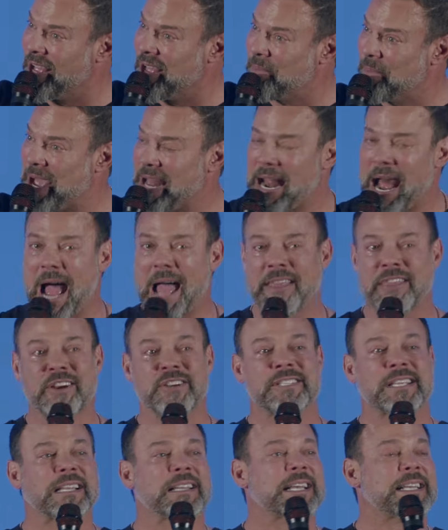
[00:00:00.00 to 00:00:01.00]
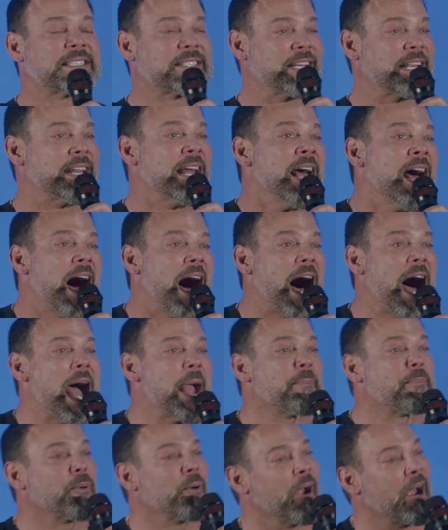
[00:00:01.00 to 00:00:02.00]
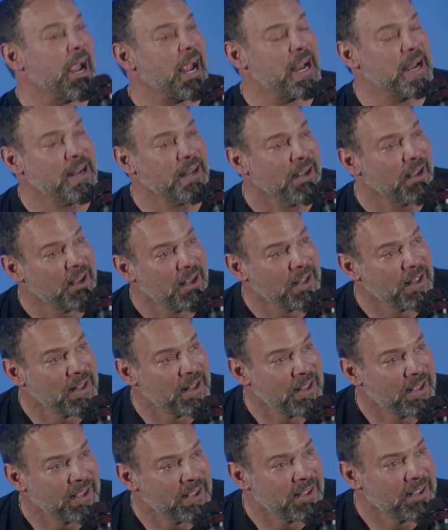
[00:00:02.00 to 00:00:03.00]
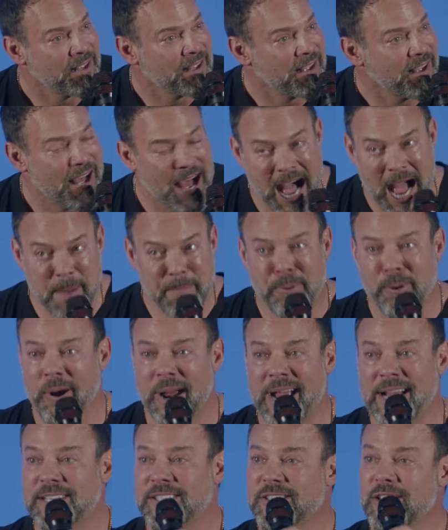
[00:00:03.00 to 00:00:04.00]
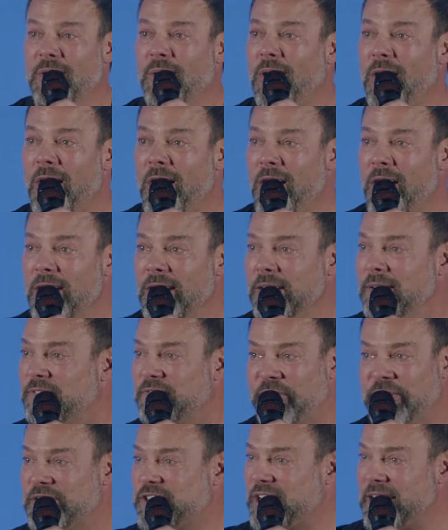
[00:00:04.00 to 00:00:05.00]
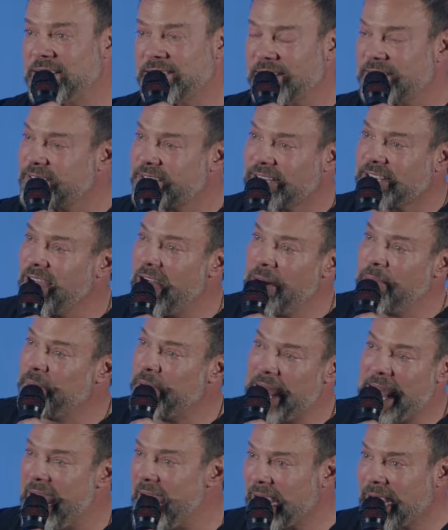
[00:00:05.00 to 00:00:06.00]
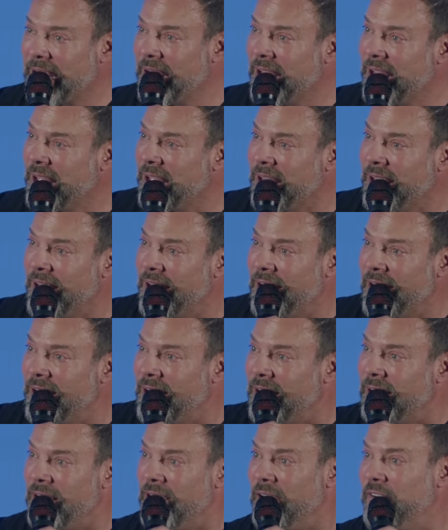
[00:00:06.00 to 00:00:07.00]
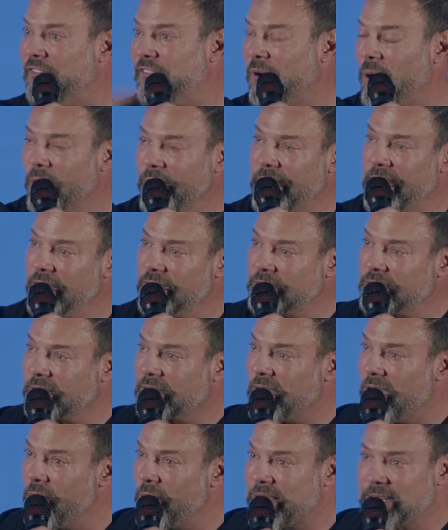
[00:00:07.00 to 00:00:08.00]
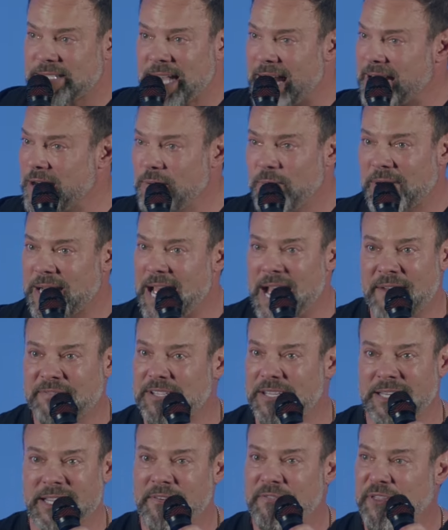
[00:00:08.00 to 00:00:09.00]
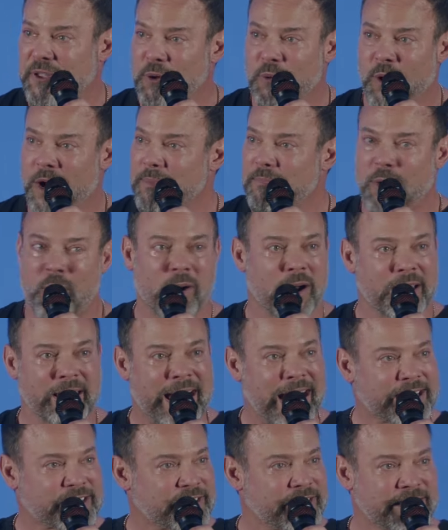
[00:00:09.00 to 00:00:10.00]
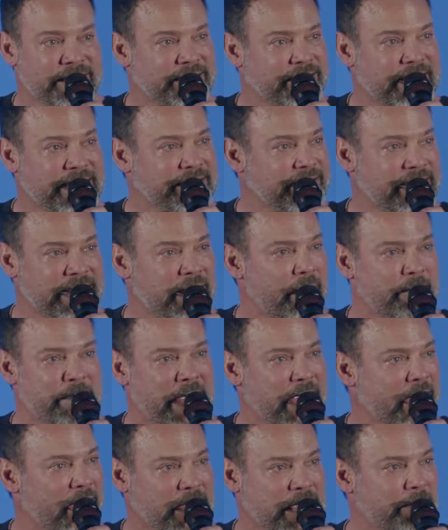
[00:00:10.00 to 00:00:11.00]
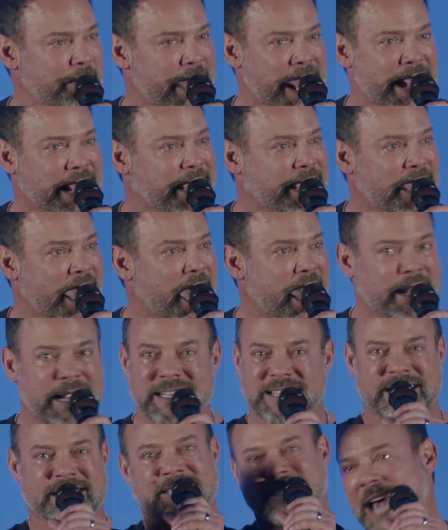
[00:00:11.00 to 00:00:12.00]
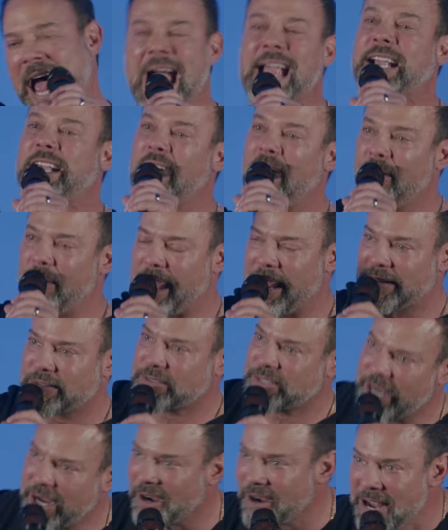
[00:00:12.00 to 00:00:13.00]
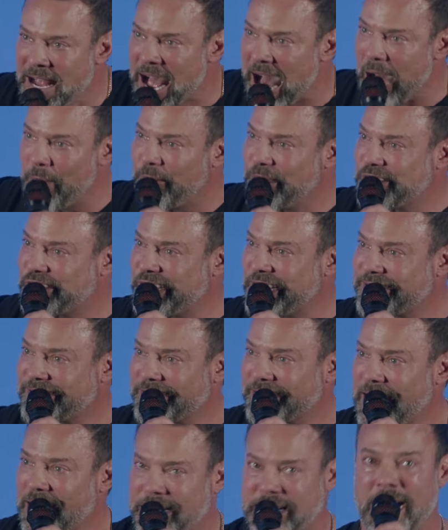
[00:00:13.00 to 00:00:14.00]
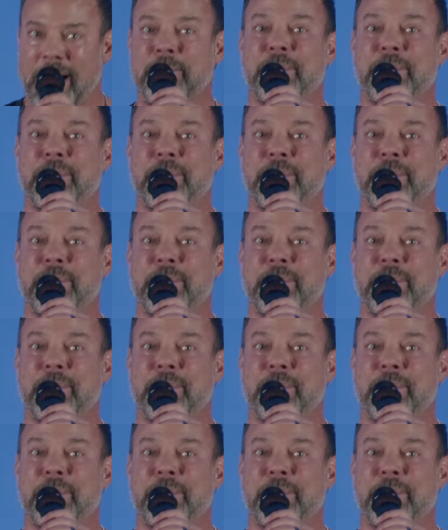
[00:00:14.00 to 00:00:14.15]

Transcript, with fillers: Man, I there's listen, I prayed I prayed so hard for Jesus to come back four years ago because I didn't want to have to live through one more election season in America. My God, it's psycho out there. I want Jesus to come